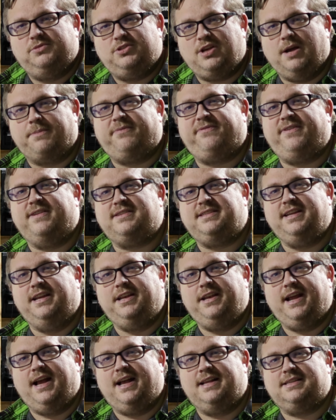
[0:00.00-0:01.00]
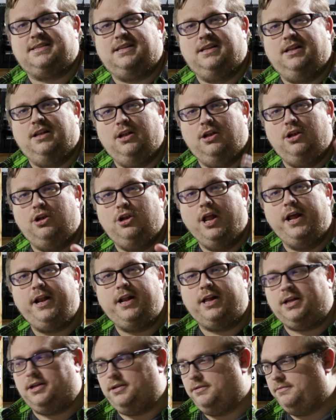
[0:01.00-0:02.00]
Chopper Fit, seeing you guys
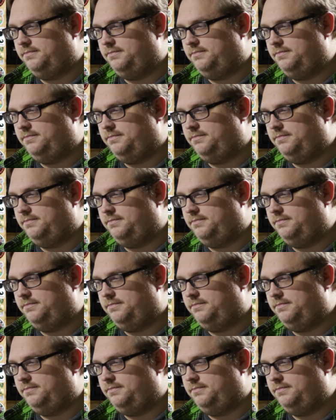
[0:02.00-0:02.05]
later.